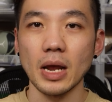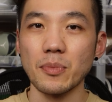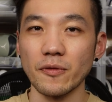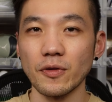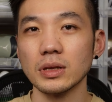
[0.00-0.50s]
I
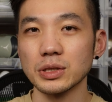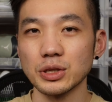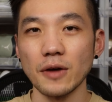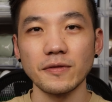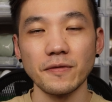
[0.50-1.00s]
prefer the
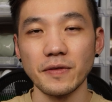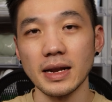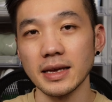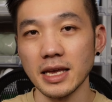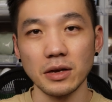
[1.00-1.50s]
softer
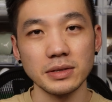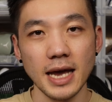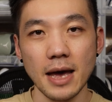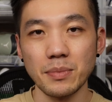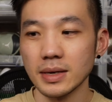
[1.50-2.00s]
feeling heel
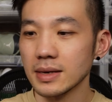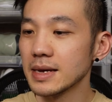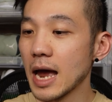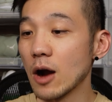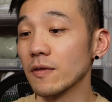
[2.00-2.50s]
tab.
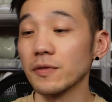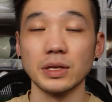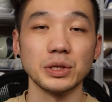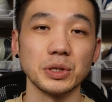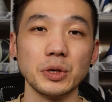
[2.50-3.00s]
However, for
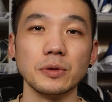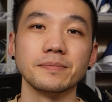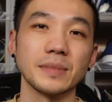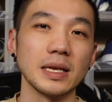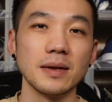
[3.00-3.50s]
the shoe,
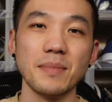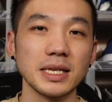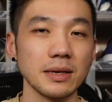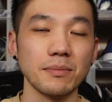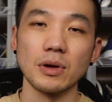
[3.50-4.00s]
they did make some